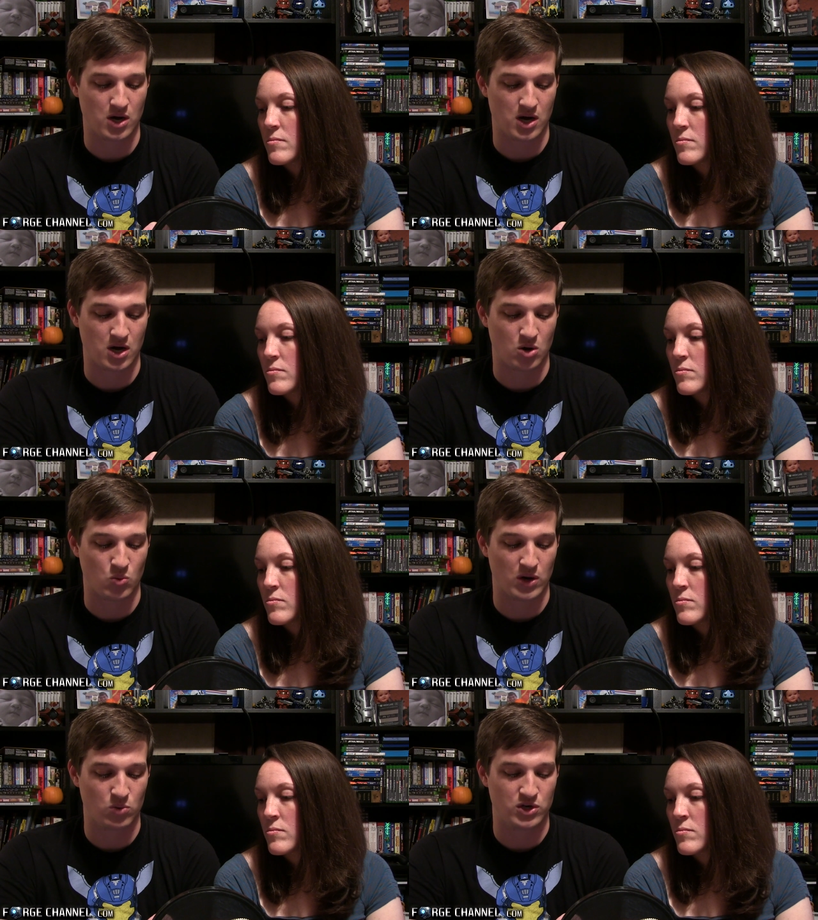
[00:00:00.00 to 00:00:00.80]
Speaker 1: uh,
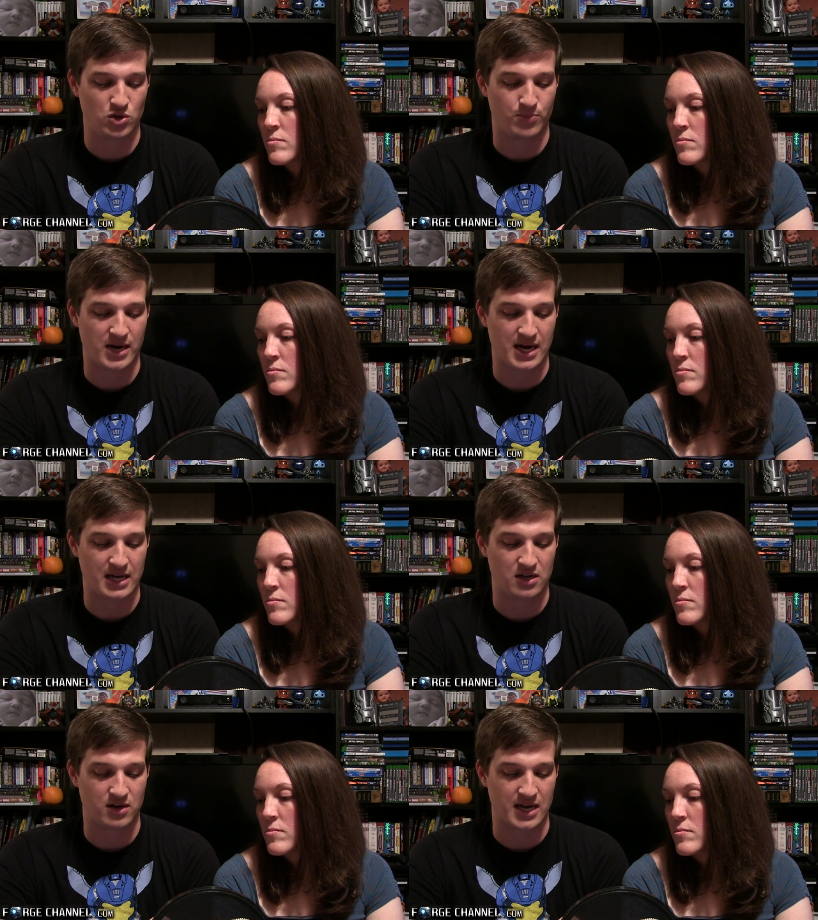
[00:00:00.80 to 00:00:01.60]
where would you buy
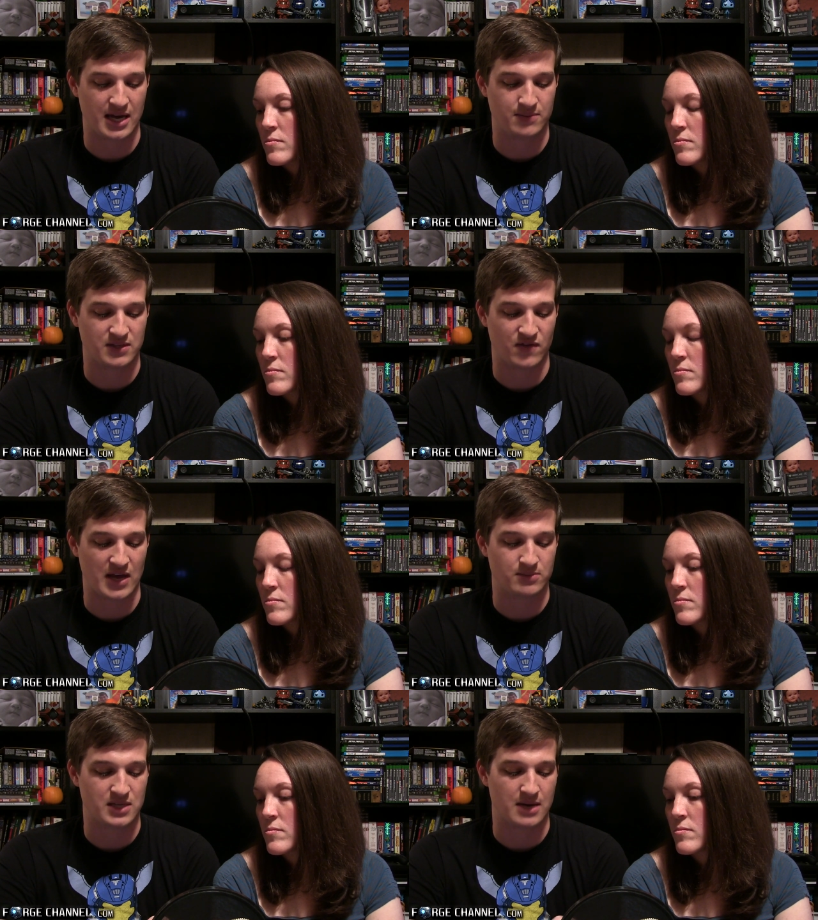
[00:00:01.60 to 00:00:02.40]
your games if
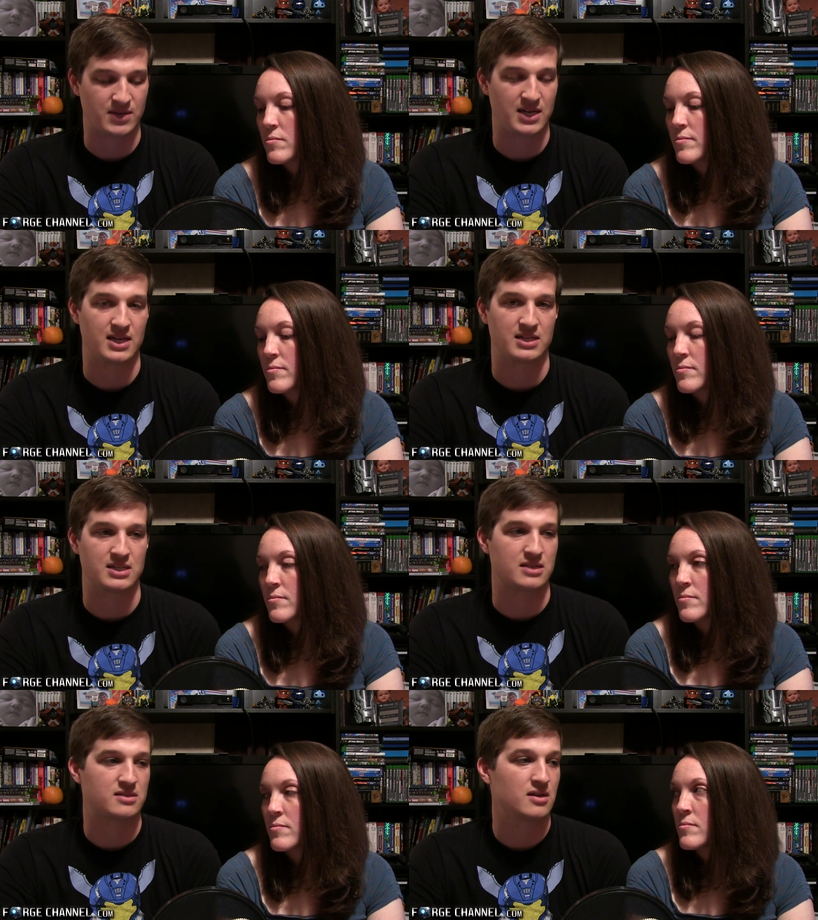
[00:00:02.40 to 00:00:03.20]
GameStop didn't
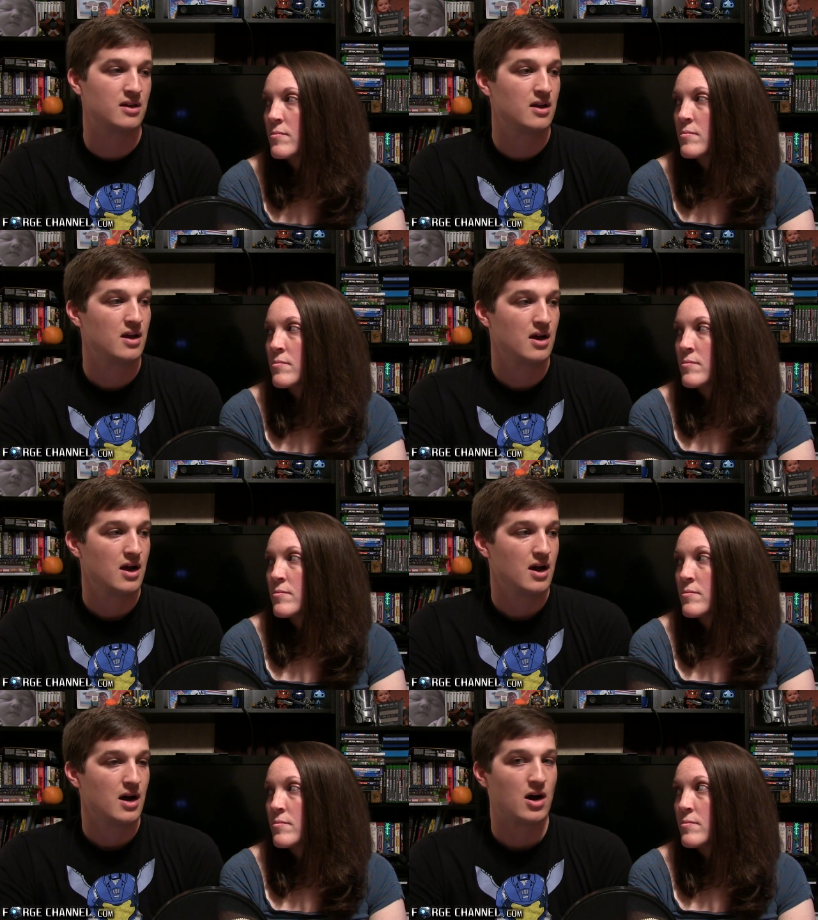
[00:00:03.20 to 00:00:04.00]
exist?
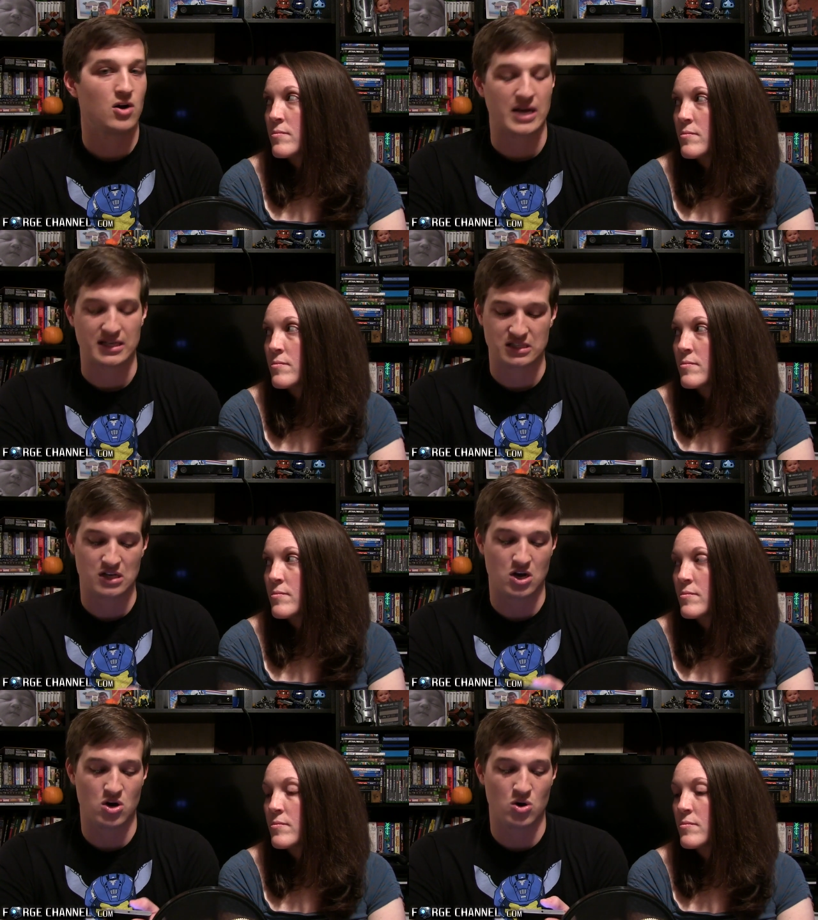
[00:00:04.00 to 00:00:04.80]
Okay,
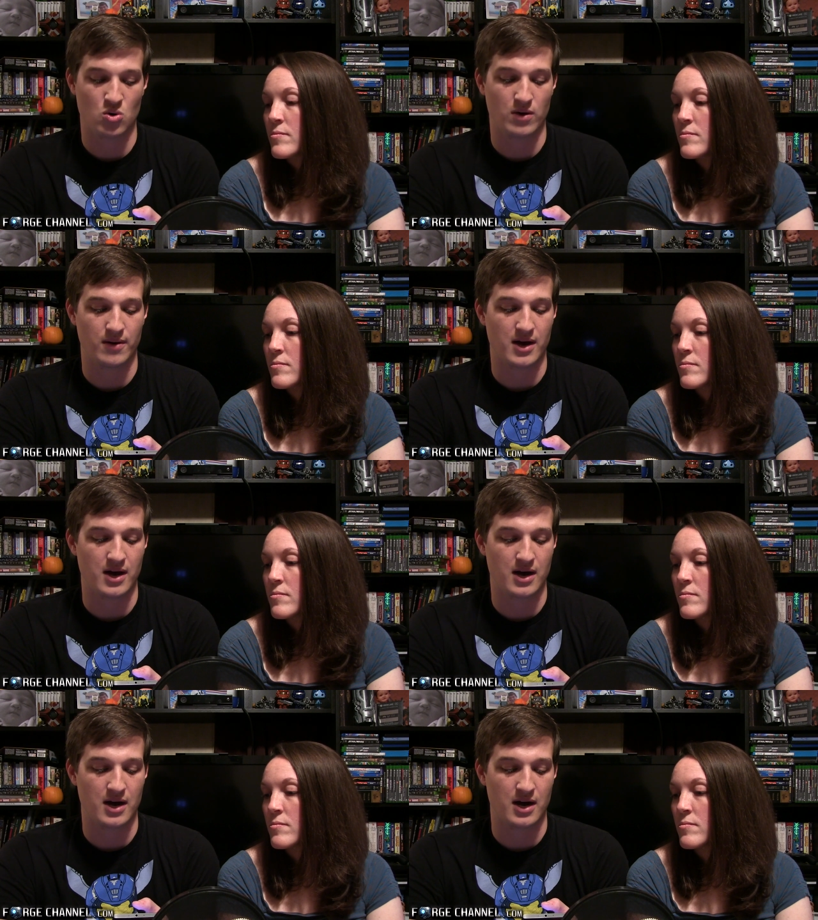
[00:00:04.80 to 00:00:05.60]
so
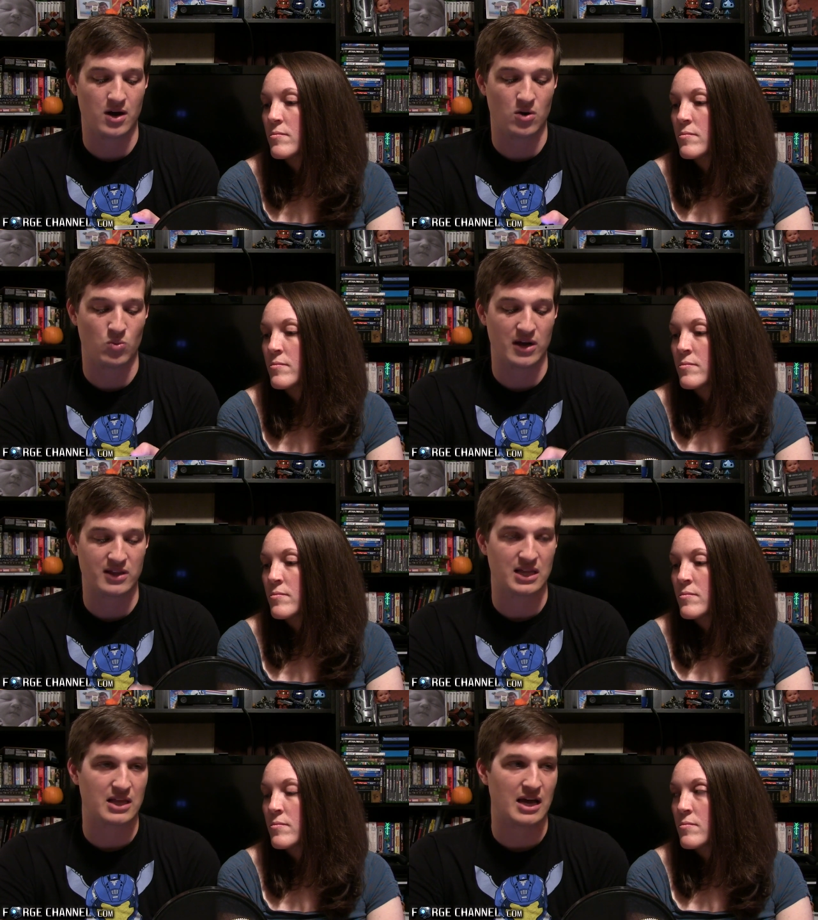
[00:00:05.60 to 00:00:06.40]
uh, what do I
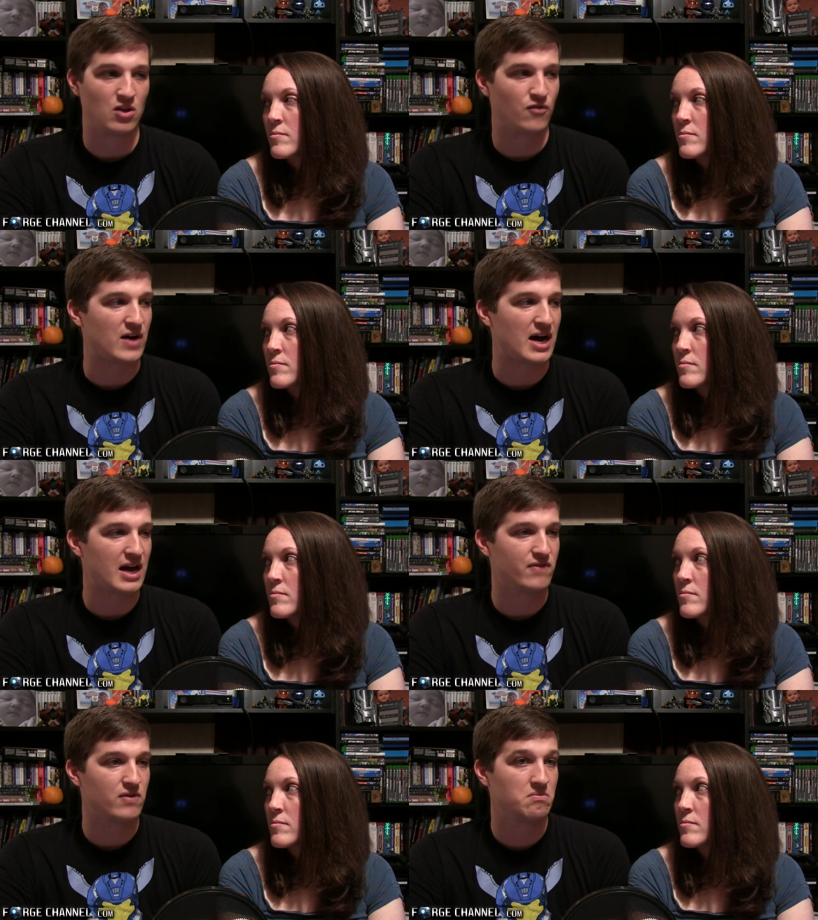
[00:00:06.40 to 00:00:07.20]
think the Halo
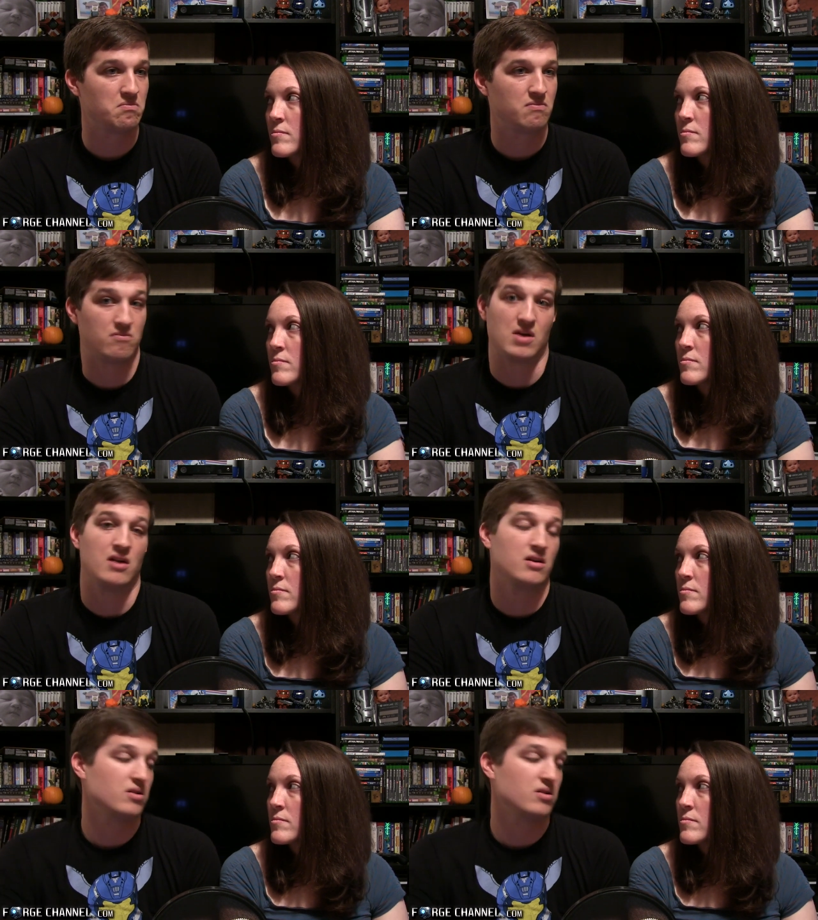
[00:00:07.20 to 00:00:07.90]
5? I don't